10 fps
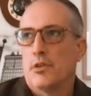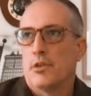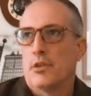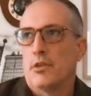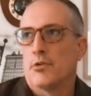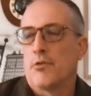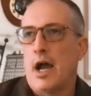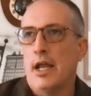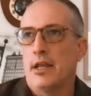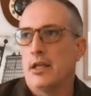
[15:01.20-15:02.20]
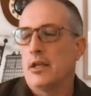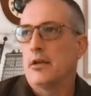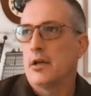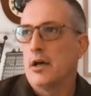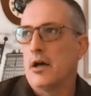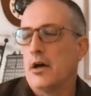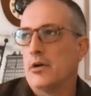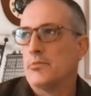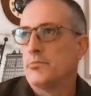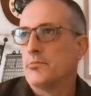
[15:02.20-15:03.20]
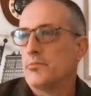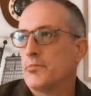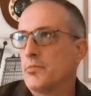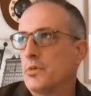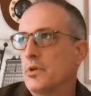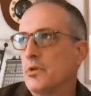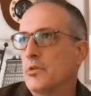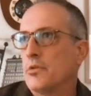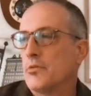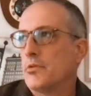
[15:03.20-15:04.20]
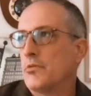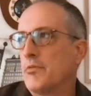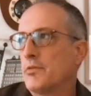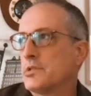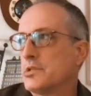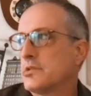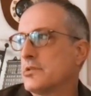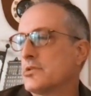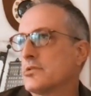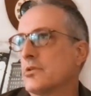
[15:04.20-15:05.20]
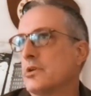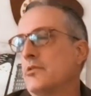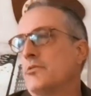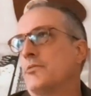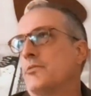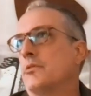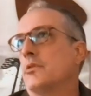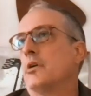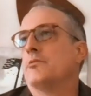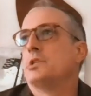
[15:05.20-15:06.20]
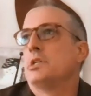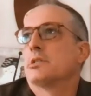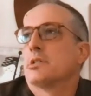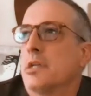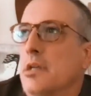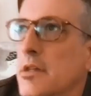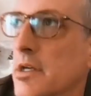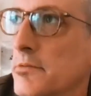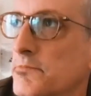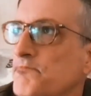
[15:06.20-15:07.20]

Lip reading: the writing, the references to the story of Jesus healing